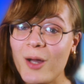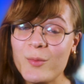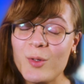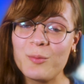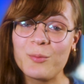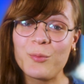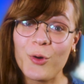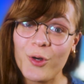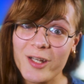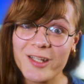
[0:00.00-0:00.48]
I'm
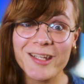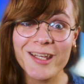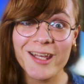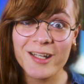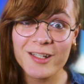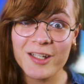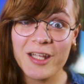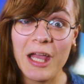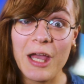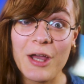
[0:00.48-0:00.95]
a born
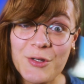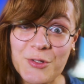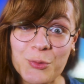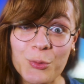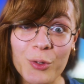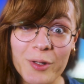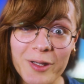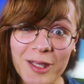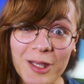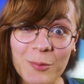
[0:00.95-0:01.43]
again
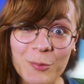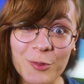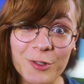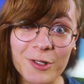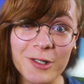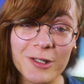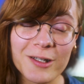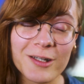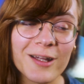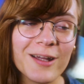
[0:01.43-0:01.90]
casual
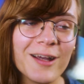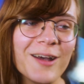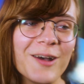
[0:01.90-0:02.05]
gamer.